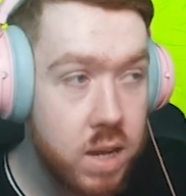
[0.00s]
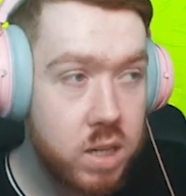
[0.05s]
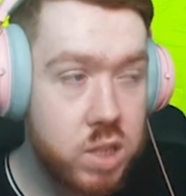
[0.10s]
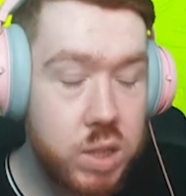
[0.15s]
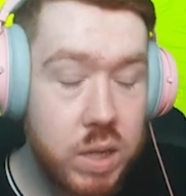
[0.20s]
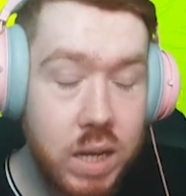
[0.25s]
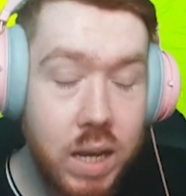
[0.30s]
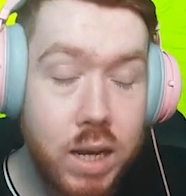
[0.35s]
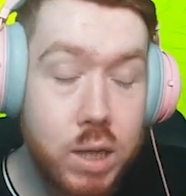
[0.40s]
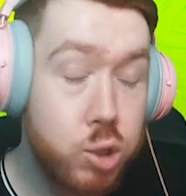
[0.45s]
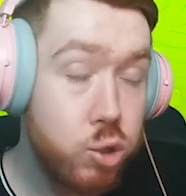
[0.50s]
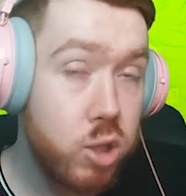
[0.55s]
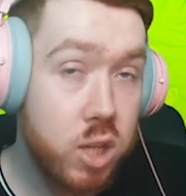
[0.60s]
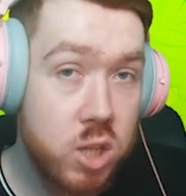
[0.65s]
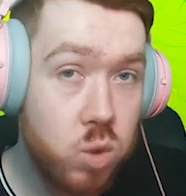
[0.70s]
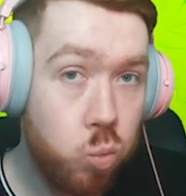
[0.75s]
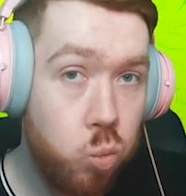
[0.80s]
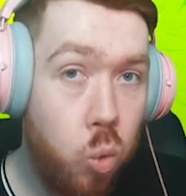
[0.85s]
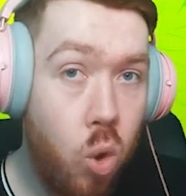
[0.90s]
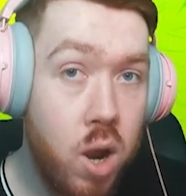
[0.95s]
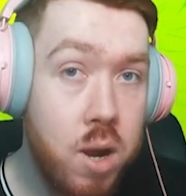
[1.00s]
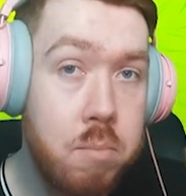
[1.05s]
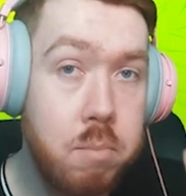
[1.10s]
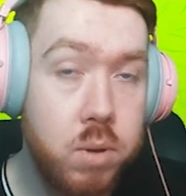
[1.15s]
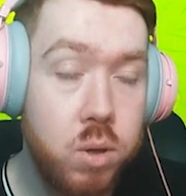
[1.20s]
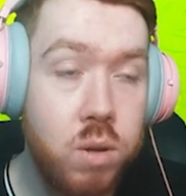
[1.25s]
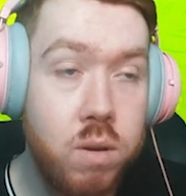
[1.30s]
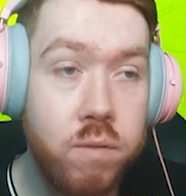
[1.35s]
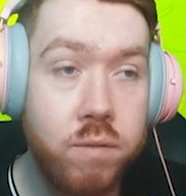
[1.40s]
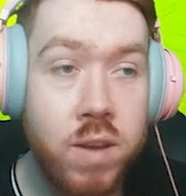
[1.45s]
she literally does one
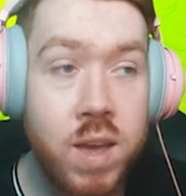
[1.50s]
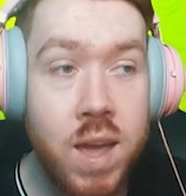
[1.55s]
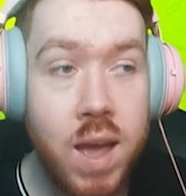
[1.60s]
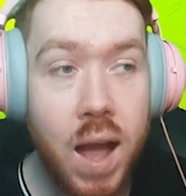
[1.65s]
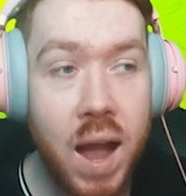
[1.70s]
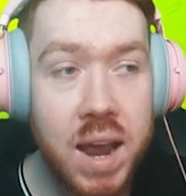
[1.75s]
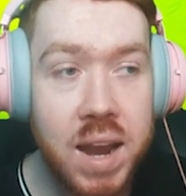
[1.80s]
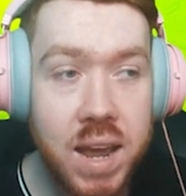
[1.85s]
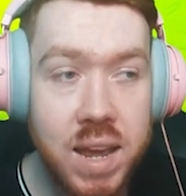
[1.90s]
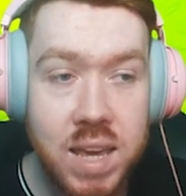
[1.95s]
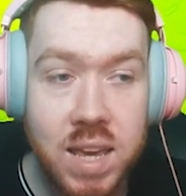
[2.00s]
move. And I